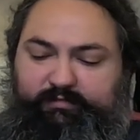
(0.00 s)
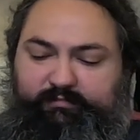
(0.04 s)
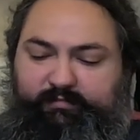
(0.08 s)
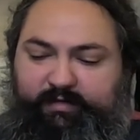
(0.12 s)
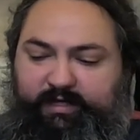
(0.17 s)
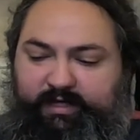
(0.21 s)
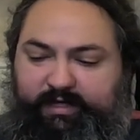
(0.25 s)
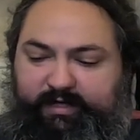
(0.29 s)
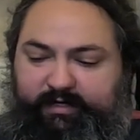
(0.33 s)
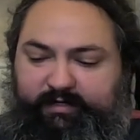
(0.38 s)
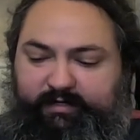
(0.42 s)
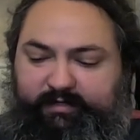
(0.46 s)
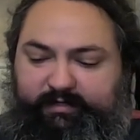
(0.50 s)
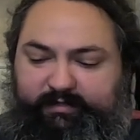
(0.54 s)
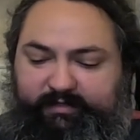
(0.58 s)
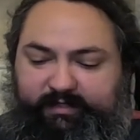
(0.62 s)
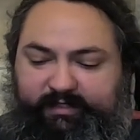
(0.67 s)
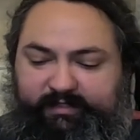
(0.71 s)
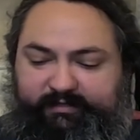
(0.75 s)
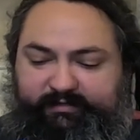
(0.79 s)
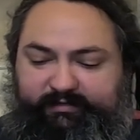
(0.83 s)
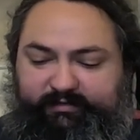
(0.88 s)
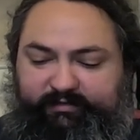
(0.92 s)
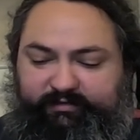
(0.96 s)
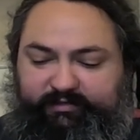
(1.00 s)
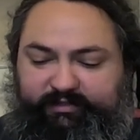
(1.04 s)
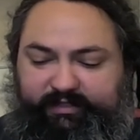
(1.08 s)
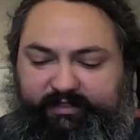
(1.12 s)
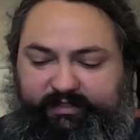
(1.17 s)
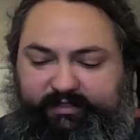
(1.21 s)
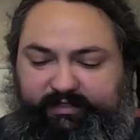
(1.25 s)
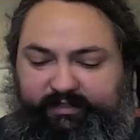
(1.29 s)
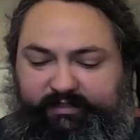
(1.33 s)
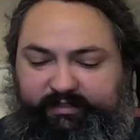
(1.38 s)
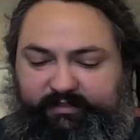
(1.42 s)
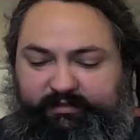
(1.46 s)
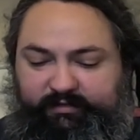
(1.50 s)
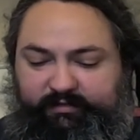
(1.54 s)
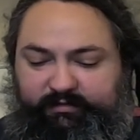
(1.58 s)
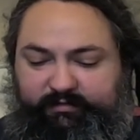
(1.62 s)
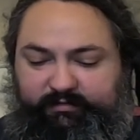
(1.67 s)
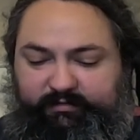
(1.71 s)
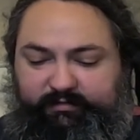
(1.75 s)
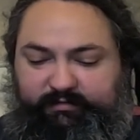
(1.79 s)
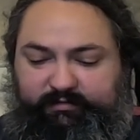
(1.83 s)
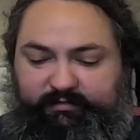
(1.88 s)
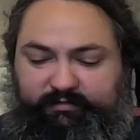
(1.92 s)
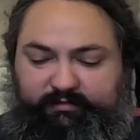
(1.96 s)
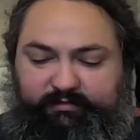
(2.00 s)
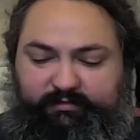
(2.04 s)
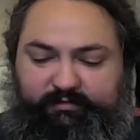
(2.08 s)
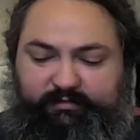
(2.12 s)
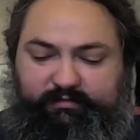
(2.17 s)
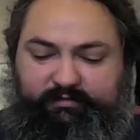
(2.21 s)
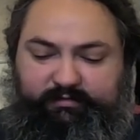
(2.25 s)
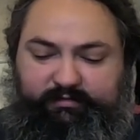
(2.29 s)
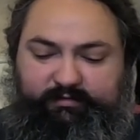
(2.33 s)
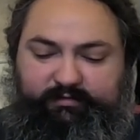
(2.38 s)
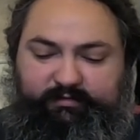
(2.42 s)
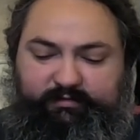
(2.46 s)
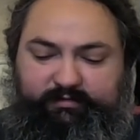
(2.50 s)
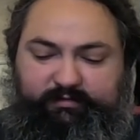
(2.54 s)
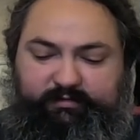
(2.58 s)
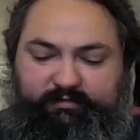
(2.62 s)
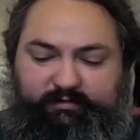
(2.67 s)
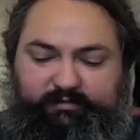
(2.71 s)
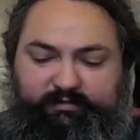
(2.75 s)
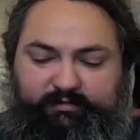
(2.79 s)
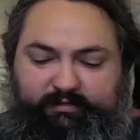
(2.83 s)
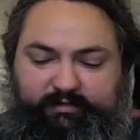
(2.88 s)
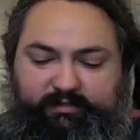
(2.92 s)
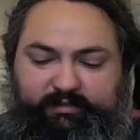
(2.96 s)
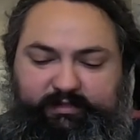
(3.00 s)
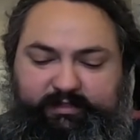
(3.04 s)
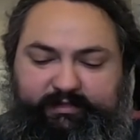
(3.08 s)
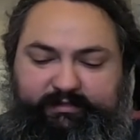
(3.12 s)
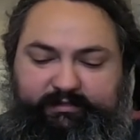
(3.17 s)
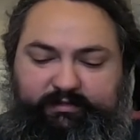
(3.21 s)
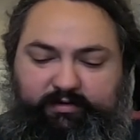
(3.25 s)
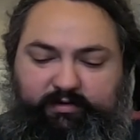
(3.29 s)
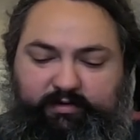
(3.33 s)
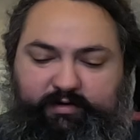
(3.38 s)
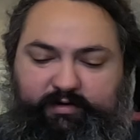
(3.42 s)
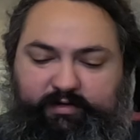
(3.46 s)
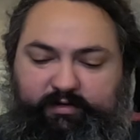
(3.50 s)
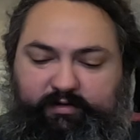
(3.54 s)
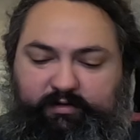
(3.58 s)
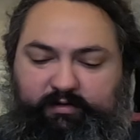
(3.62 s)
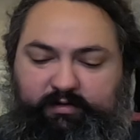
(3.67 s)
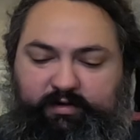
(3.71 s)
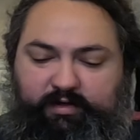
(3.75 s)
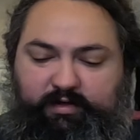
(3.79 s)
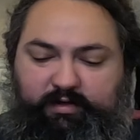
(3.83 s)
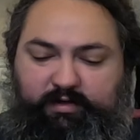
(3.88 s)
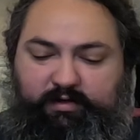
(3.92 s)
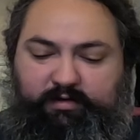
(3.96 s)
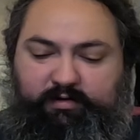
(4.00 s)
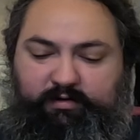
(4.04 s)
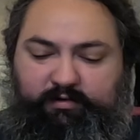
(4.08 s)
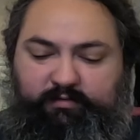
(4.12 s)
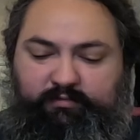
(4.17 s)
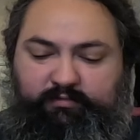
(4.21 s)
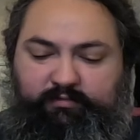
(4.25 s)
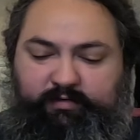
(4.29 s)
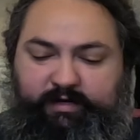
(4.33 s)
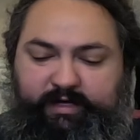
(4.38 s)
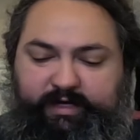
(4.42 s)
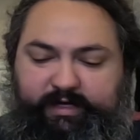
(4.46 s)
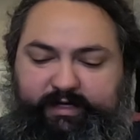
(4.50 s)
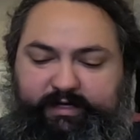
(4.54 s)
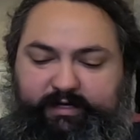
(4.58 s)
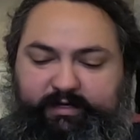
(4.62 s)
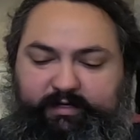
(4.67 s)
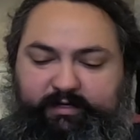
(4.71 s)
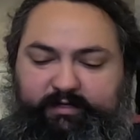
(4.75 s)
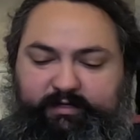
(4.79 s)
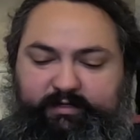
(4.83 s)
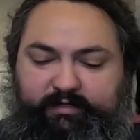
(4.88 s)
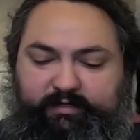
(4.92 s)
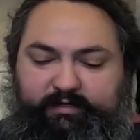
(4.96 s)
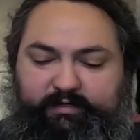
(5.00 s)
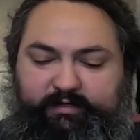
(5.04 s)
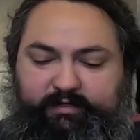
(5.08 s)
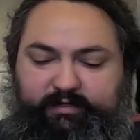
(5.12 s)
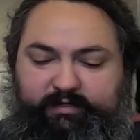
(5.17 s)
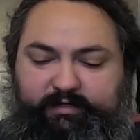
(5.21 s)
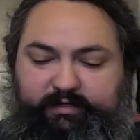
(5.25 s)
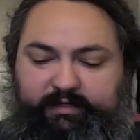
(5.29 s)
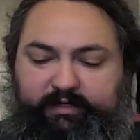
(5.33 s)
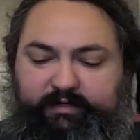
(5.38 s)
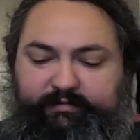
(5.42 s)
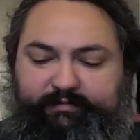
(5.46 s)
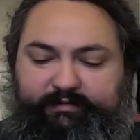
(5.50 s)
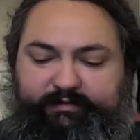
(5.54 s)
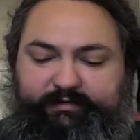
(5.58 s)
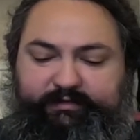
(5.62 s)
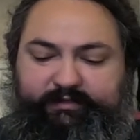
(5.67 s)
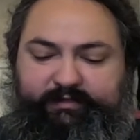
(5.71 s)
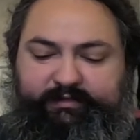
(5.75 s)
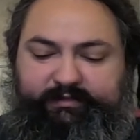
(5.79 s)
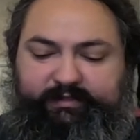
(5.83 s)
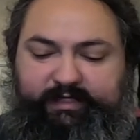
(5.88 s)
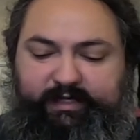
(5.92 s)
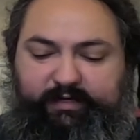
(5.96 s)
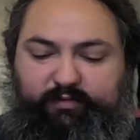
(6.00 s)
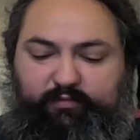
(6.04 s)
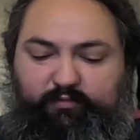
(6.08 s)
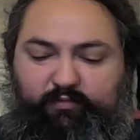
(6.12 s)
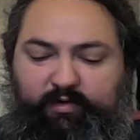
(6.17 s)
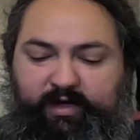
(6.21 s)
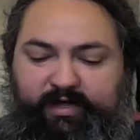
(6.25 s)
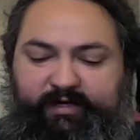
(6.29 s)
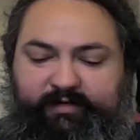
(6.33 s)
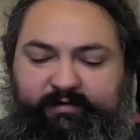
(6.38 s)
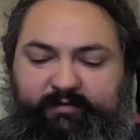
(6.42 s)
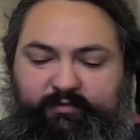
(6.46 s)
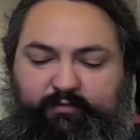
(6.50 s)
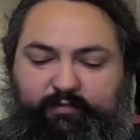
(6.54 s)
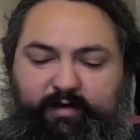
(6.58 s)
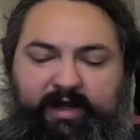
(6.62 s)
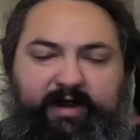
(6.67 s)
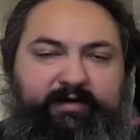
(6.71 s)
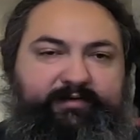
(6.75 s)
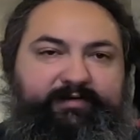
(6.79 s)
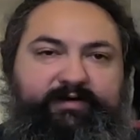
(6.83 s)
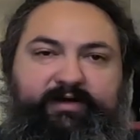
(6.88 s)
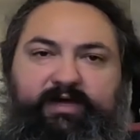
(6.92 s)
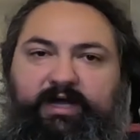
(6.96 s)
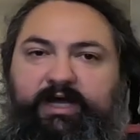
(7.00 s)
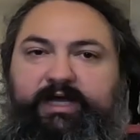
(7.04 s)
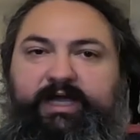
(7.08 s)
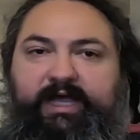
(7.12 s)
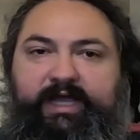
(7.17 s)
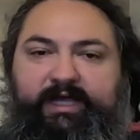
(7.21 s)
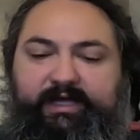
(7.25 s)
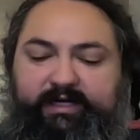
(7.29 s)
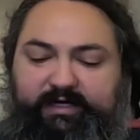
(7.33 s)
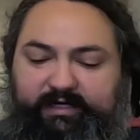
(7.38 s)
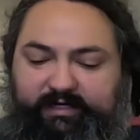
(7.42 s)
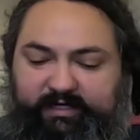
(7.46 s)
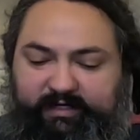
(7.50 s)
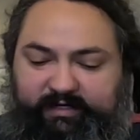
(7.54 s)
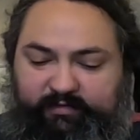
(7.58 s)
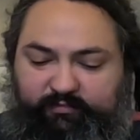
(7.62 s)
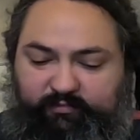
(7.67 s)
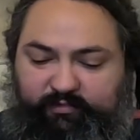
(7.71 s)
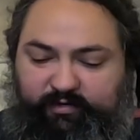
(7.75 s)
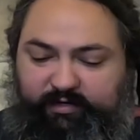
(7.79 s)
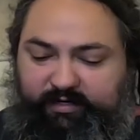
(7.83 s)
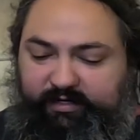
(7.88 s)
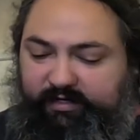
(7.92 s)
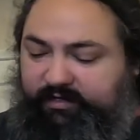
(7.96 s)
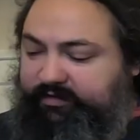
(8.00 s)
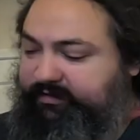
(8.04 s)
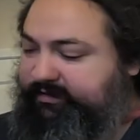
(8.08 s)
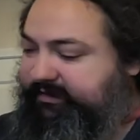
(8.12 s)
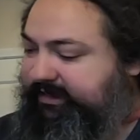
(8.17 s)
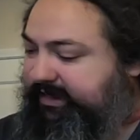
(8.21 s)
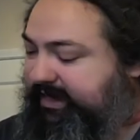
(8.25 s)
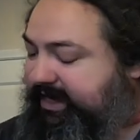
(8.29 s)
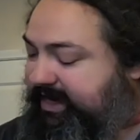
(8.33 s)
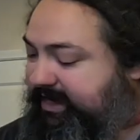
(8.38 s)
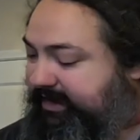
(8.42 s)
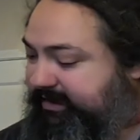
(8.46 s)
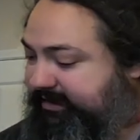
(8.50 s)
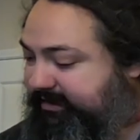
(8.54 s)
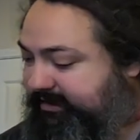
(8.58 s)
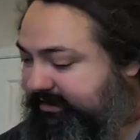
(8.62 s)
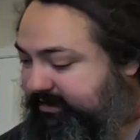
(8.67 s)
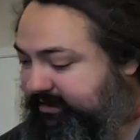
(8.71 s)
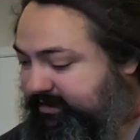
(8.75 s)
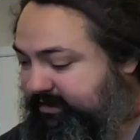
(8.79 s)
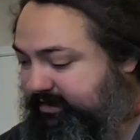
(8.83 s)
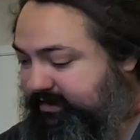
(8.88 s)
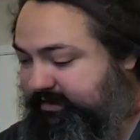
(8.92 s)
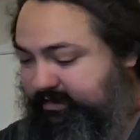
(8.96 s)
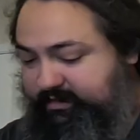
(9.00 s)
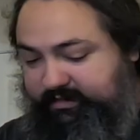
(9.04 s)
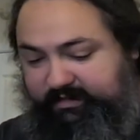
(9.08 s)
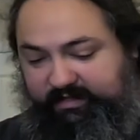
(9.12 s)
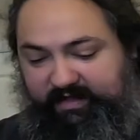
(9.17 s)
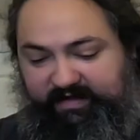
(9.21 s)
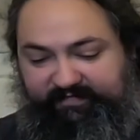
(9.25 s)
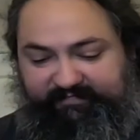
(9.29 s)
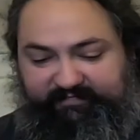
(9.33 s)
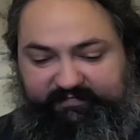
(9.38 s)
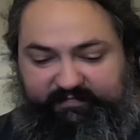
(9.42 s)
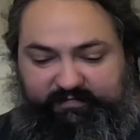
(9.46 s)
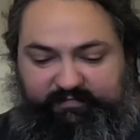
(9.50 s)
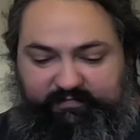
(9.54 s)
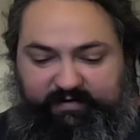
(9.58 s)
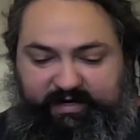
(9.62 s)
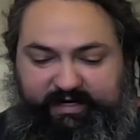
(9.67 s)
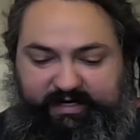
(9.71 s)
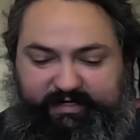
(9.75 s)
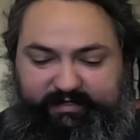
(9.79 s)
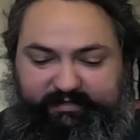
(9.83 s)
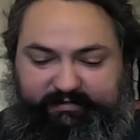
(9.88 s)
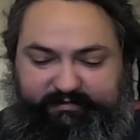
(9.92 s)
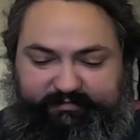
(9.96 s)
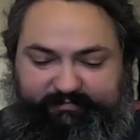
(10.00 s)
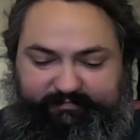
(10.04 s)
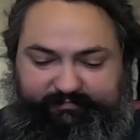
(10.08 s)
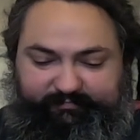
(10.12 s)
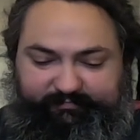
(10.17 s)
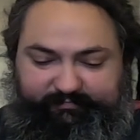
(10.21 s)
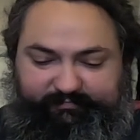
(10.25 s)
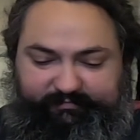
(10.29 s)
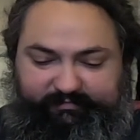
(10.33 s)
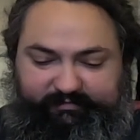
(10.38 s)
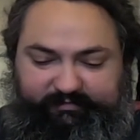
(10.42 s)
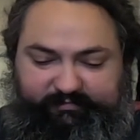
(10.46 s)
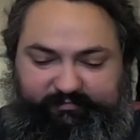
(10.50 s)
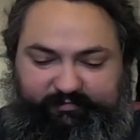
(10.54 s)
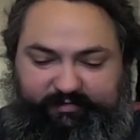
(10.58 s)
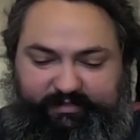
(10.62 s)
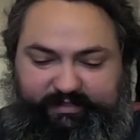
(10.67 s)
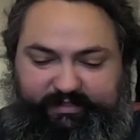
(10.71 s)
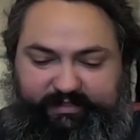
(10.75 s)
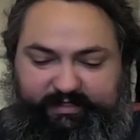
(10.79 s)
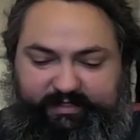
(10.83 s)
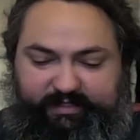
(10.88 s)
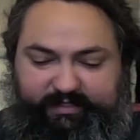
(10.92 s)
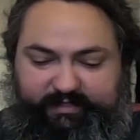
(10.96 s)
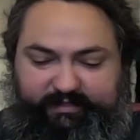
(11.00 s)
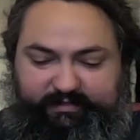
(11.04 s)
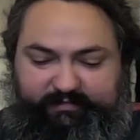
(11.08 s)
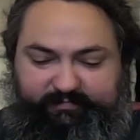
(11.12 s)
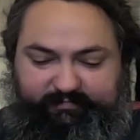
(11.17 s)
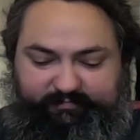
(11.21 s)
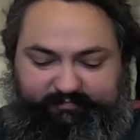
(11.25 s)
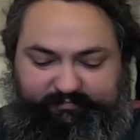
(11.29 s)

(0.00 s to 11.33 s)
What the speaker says: Man, this chicken is going a long way. It was just like one round of cooking, and we're using it left and right. It's pretty good.